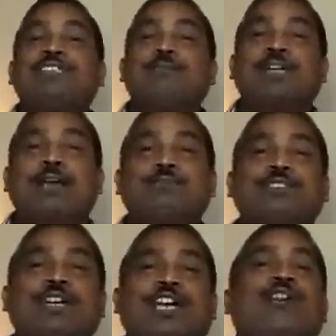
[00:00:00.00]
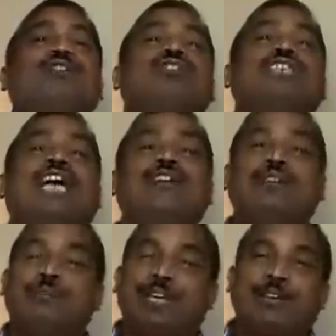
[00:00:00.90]
sometimes the Criojot child
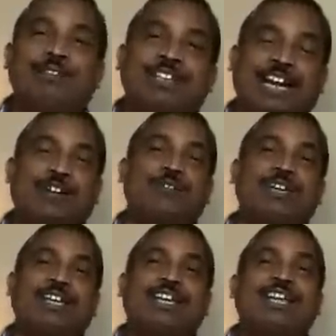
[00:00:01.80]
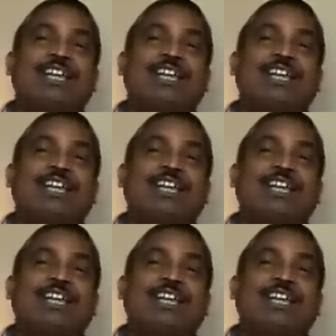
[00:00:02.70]
will behave in that way